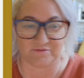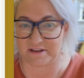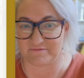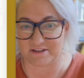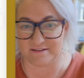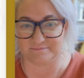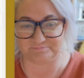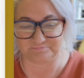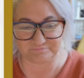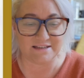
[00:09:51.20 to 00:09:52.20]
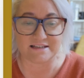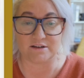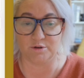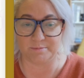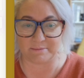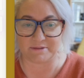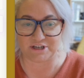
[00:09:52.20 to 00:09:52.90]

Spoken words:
devil's advocate. It's going to open up